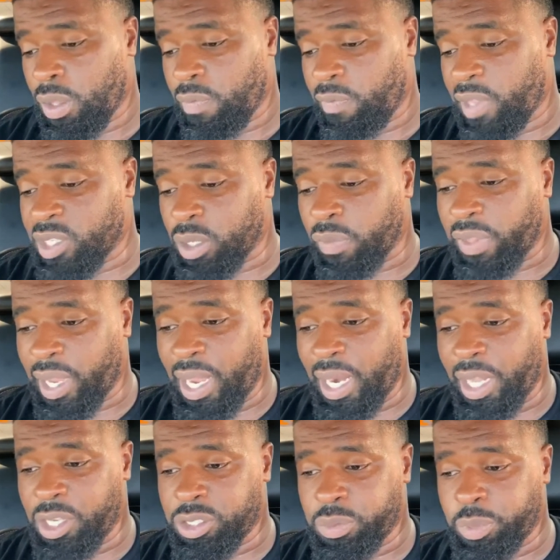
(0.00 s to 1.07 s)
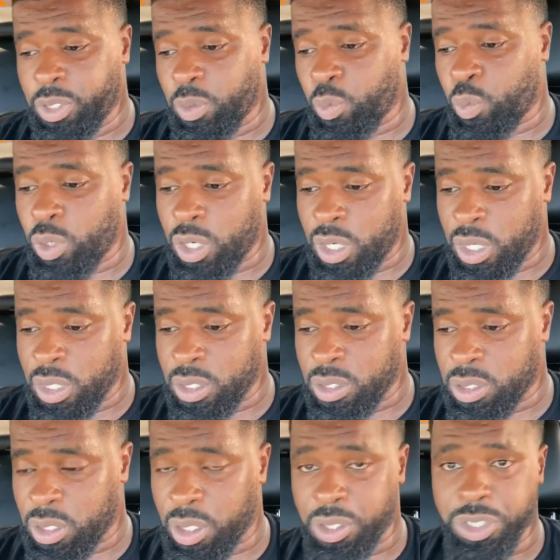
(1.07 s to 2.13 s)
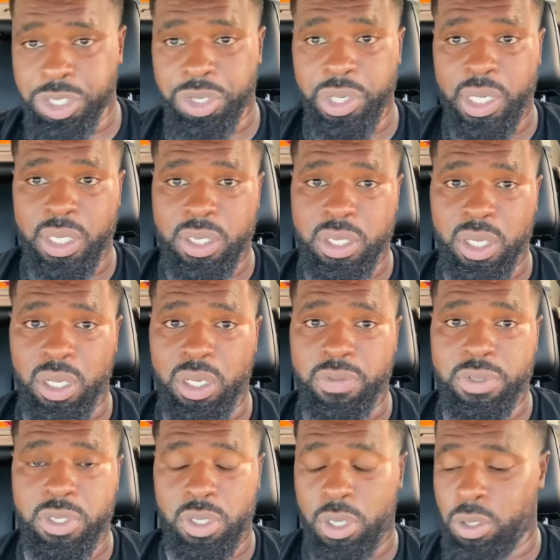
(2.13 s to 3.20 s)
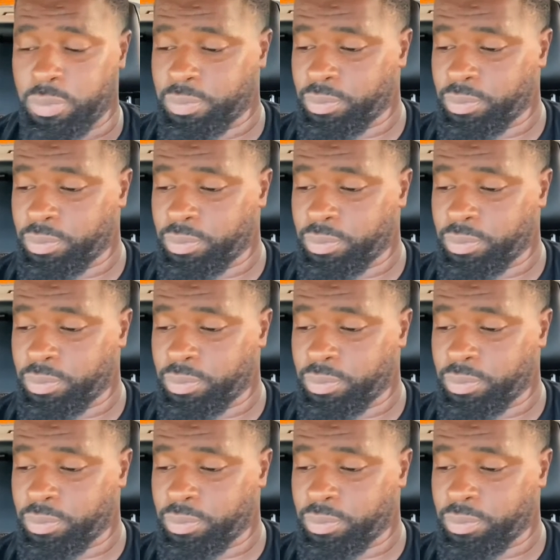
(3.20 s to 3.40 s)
That's the only thing I had an issue with, was the screen itself. So